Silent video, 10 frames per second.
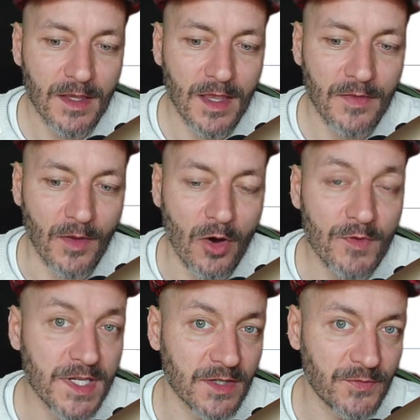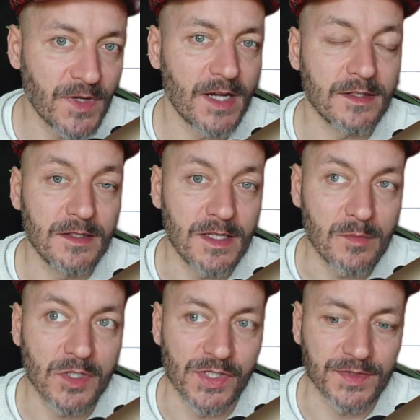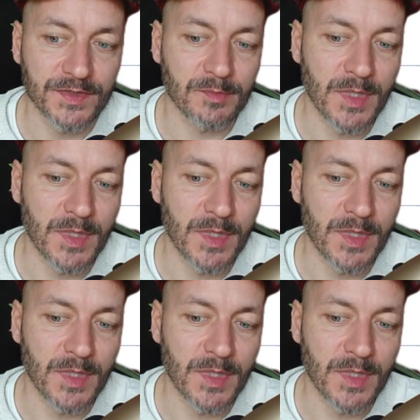and all we can find in the images.